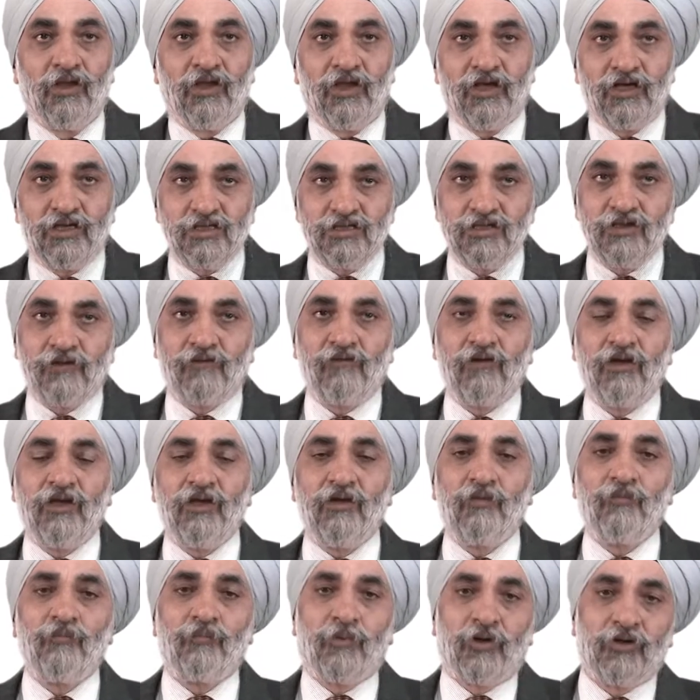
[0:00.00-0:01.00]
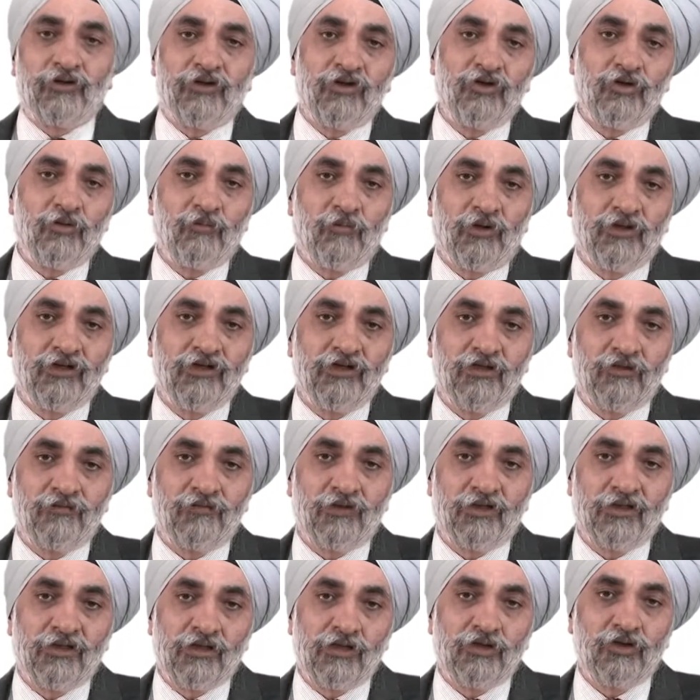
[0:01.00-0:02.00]
It is equally important to monitor
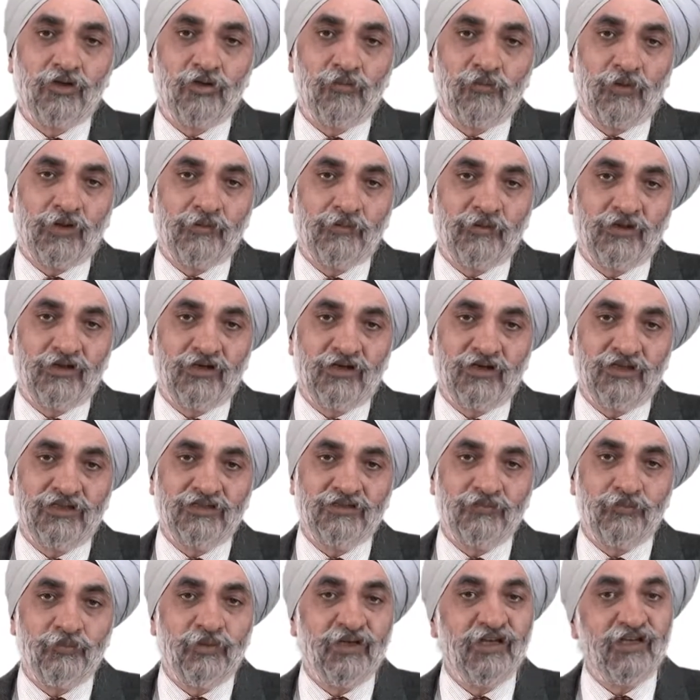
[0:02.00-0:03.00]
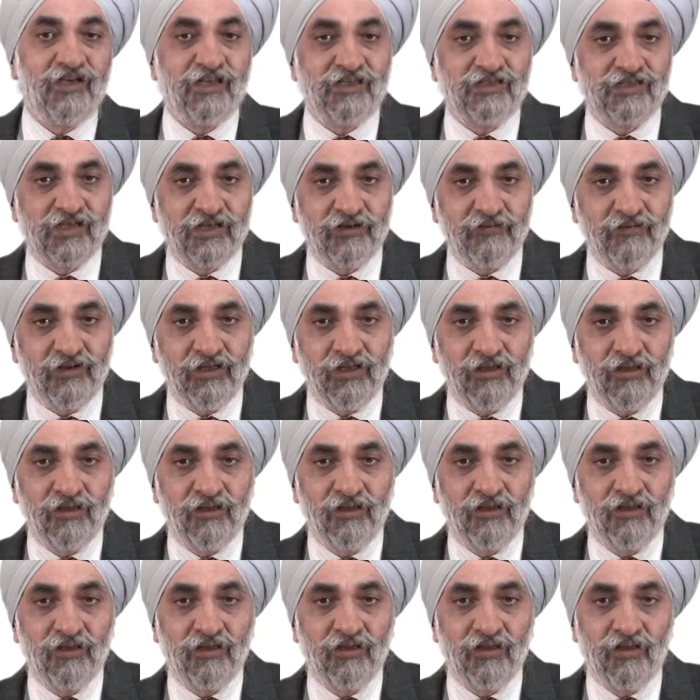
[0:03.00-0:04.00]
for other comorbidities, be it HIV,
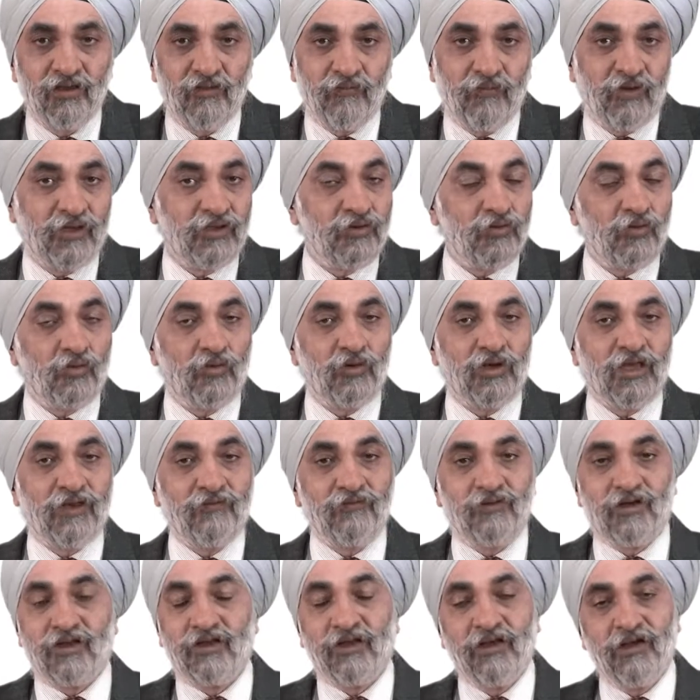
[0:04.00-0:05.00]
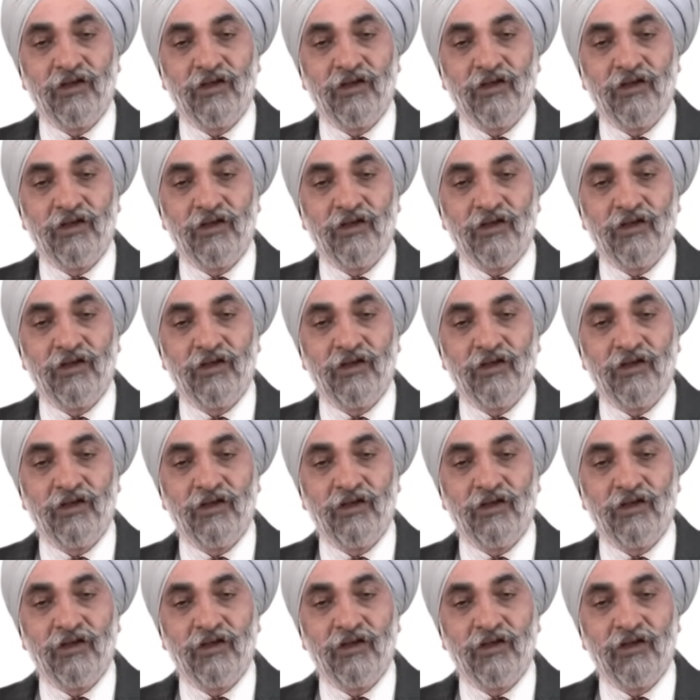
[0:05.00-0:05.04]
where you could have drug